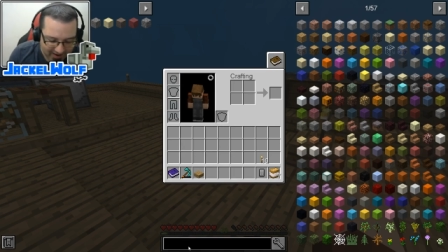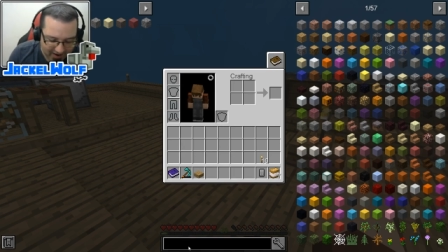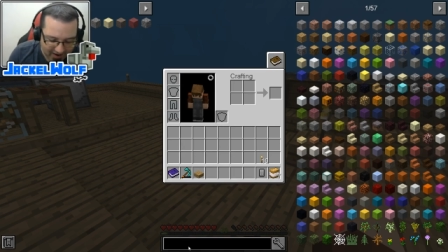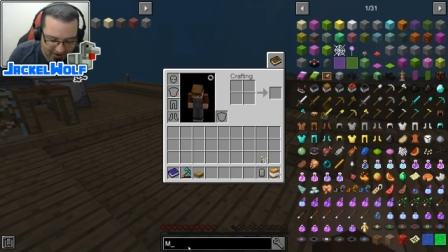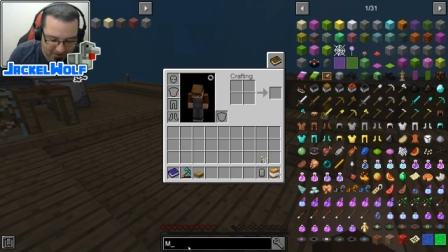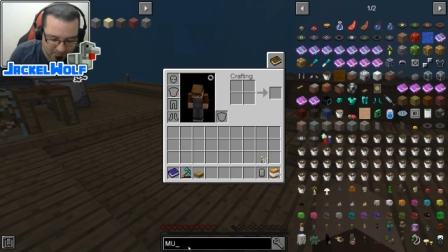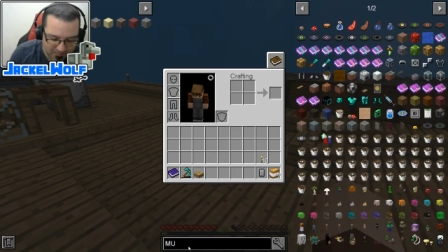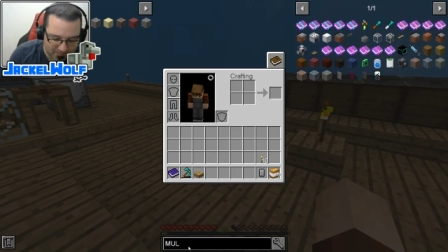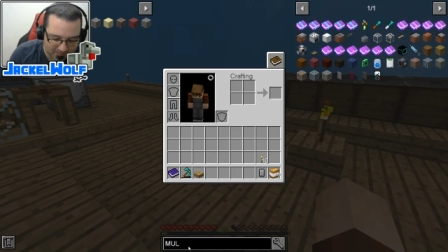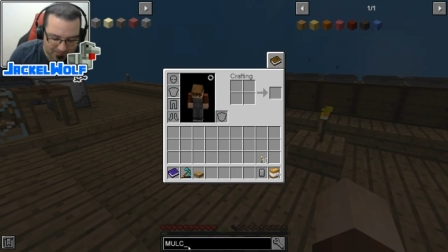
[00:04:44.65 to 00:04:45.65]

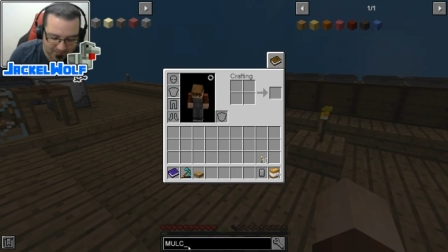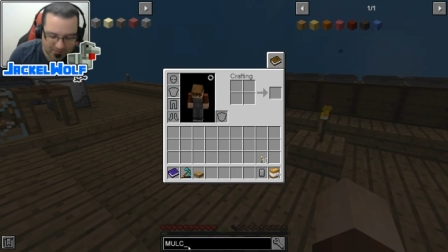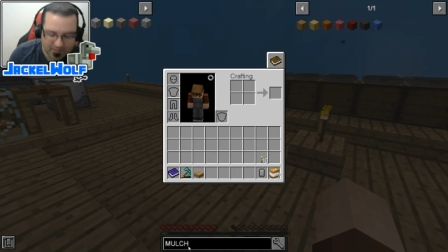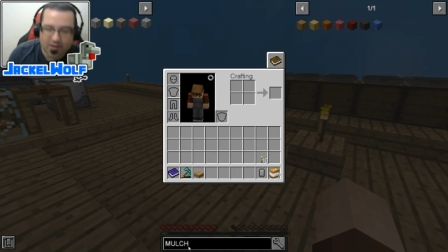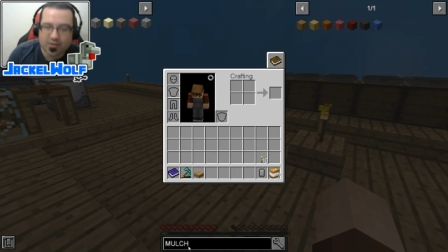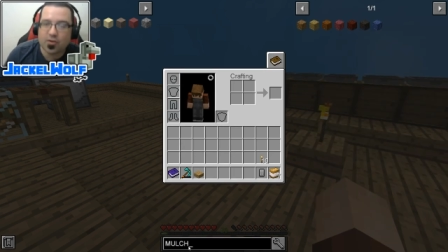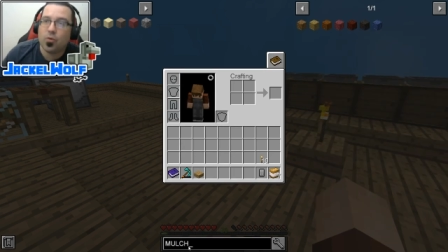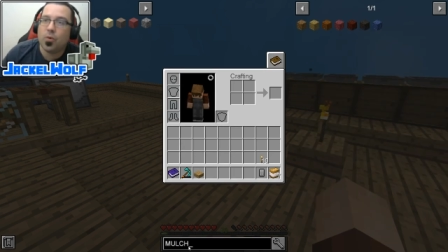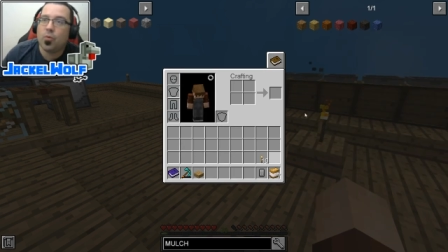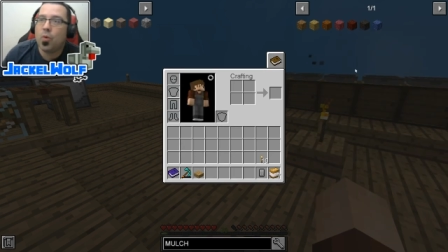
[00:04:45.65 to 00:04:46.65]
Um,
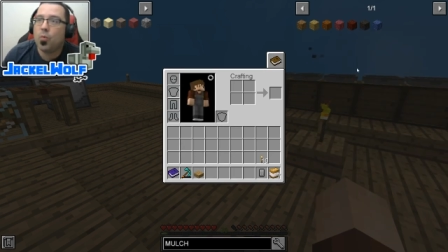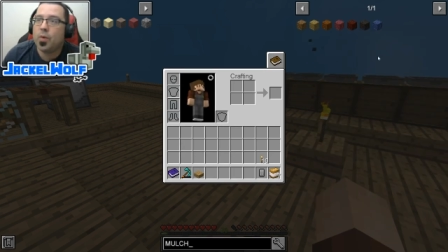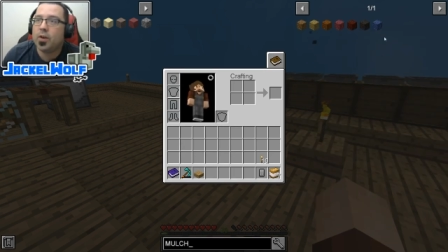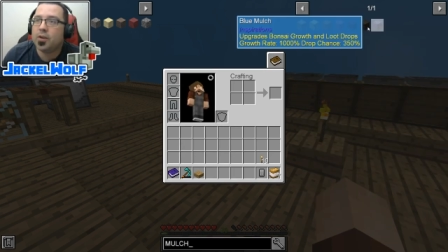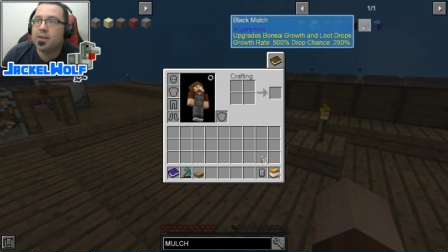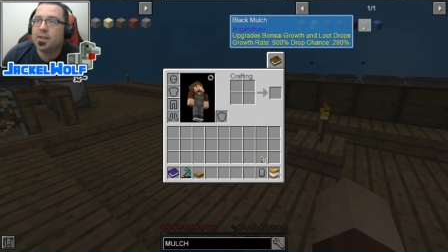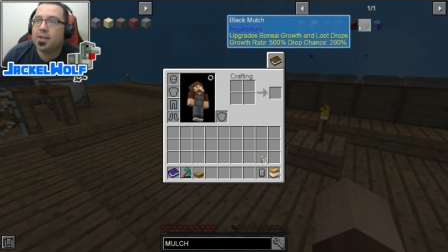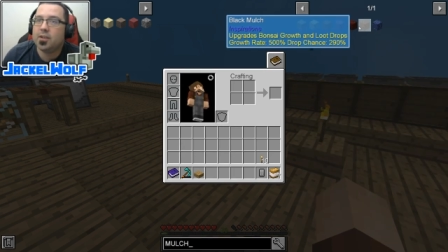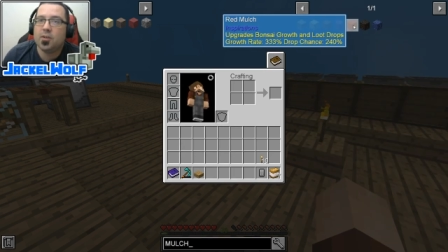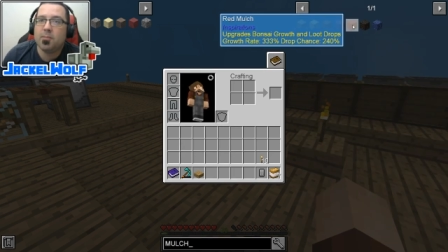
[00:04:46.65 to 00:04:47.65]
so what we are going to
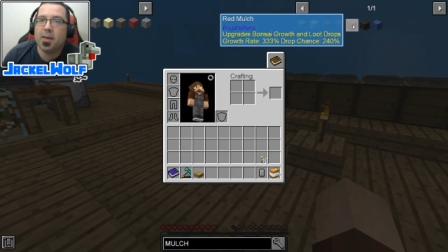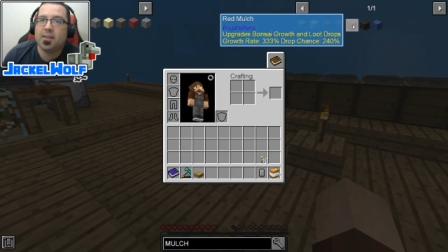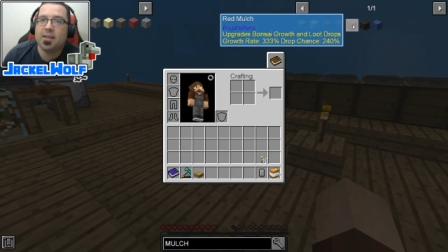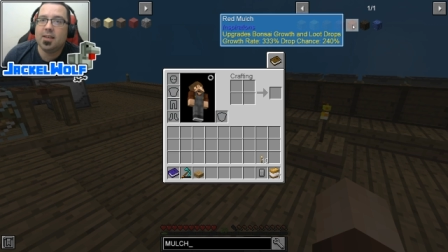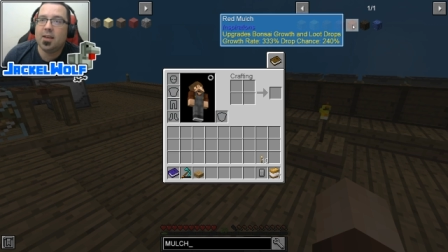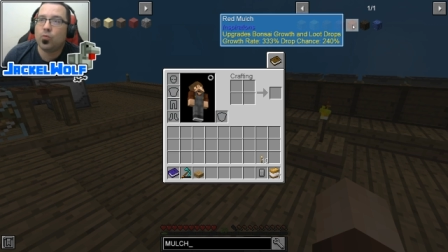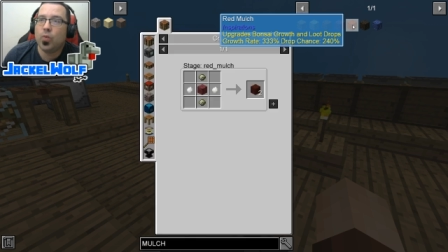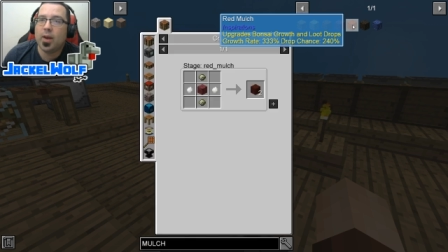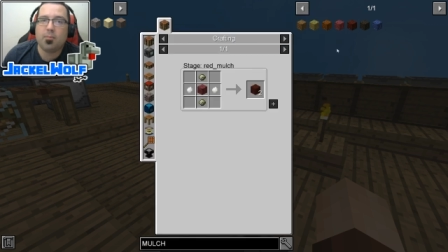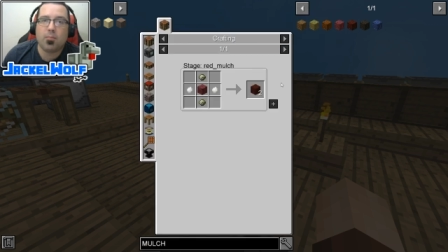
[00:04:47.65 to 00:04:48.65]
need to make the
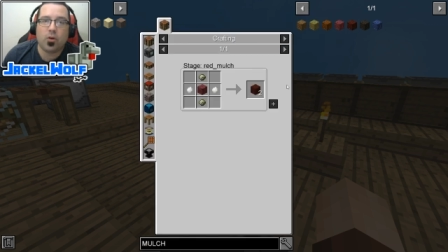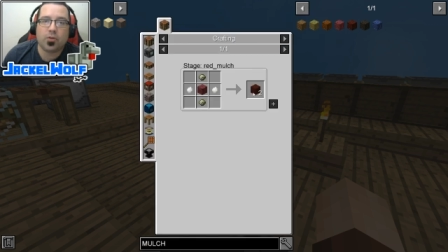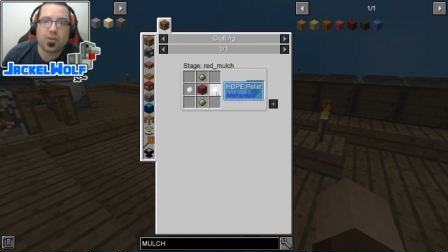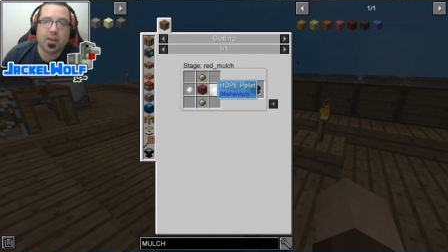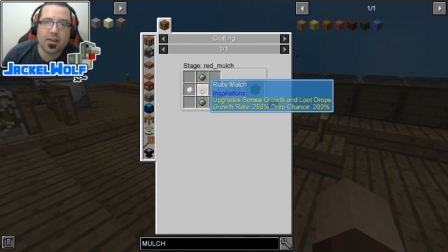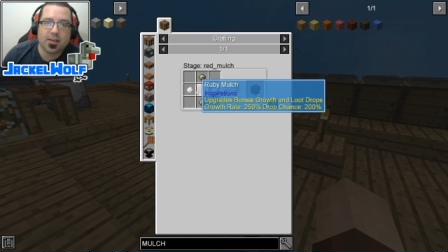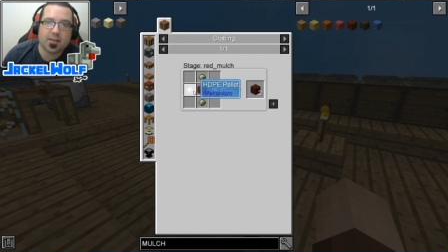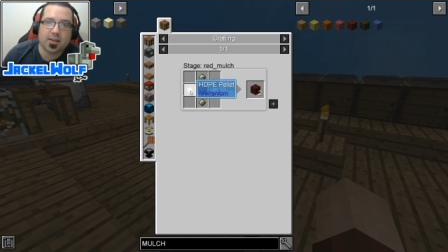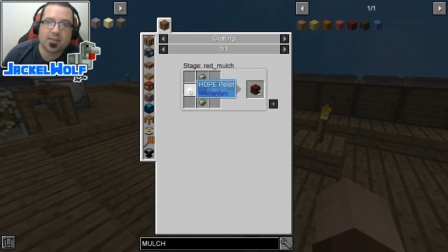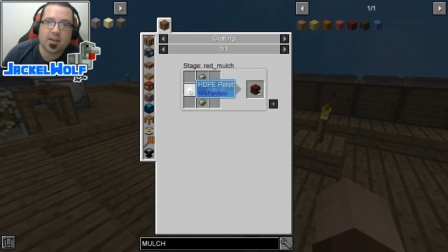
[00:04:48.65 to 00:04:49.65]
red mulch is
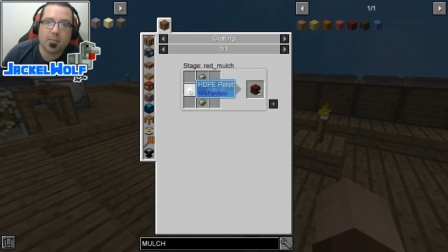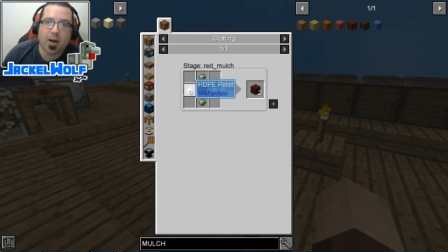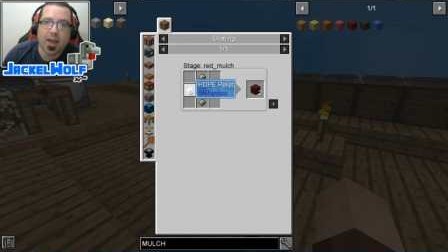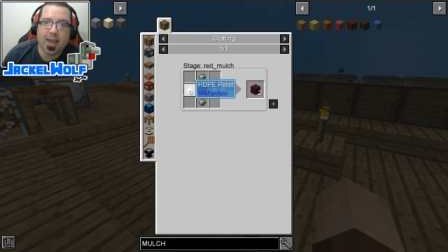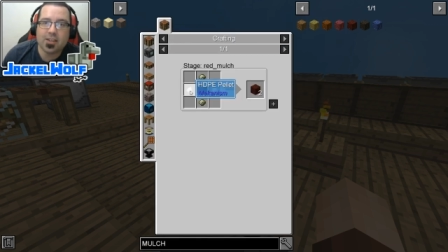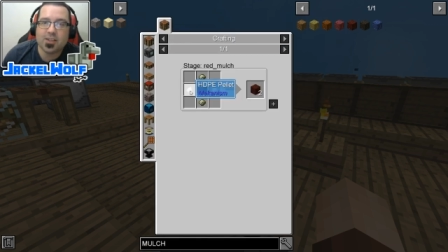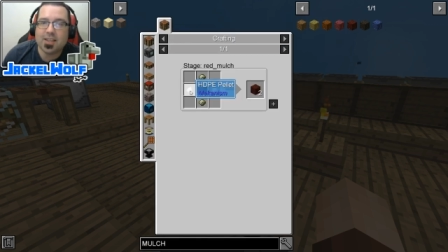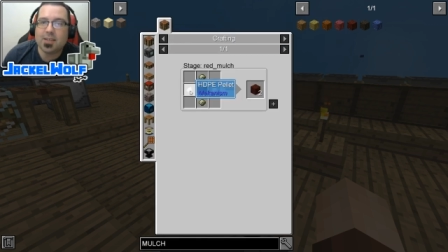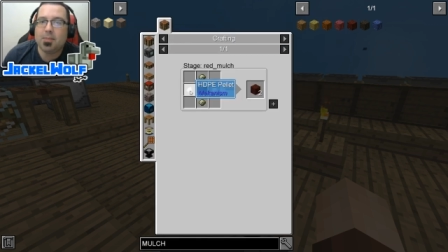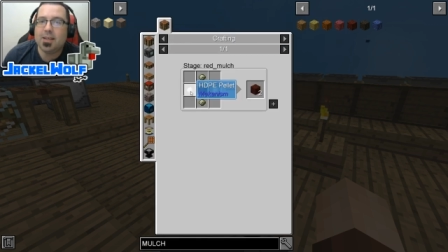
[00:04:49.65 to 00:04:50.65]
some
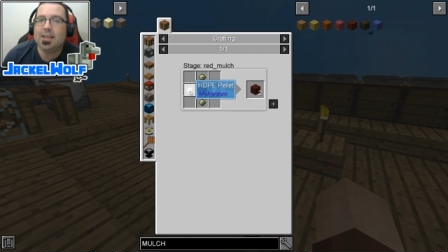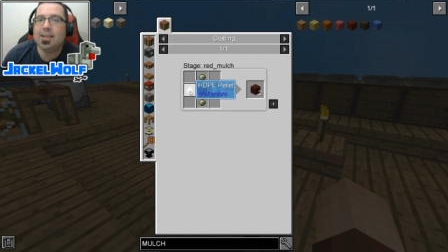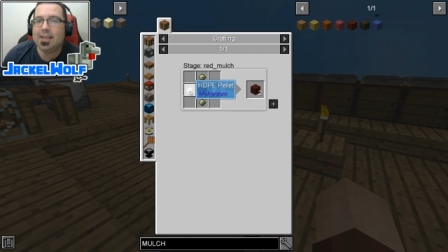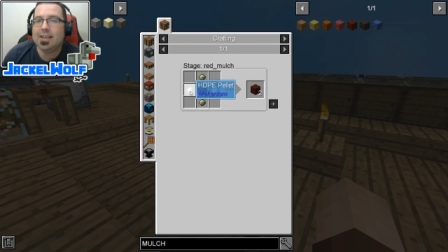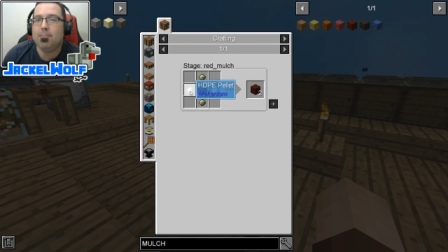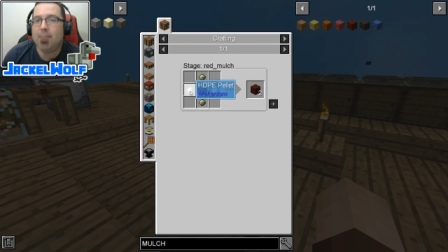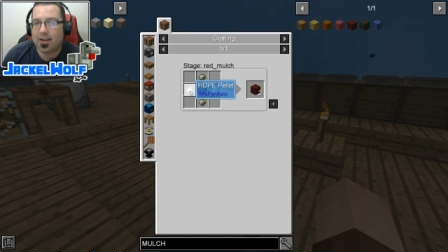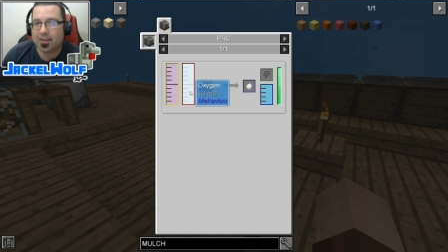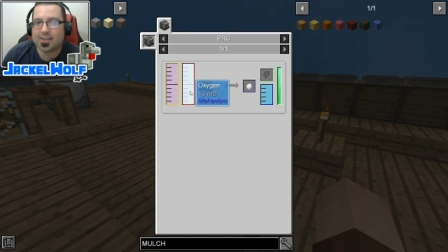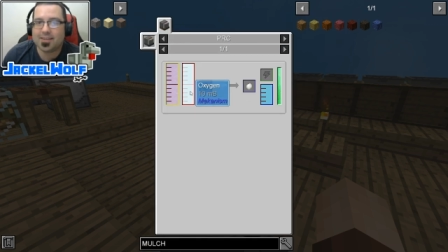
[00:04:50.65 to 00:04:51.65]
HDPE
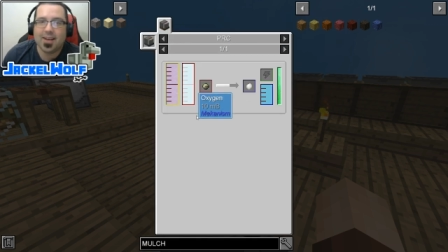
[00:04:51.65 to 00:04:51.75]
pellets.